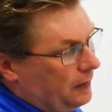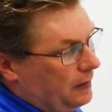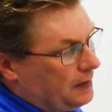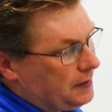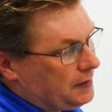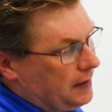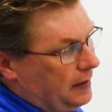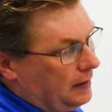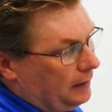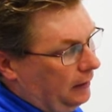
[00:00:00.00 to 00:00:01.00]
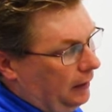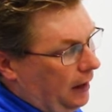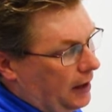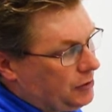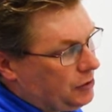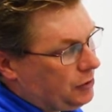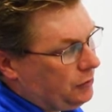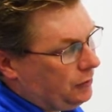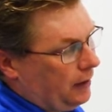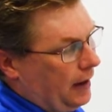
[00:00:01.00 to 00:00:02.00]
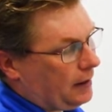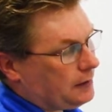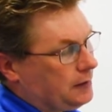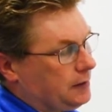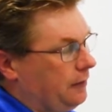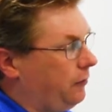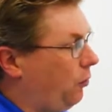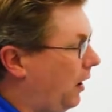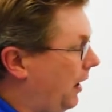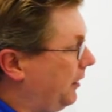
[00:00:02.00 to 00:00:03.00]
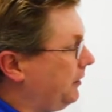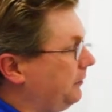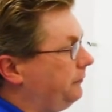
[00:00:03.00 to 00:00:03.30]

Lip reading: This is the longitudinal axis of the wire,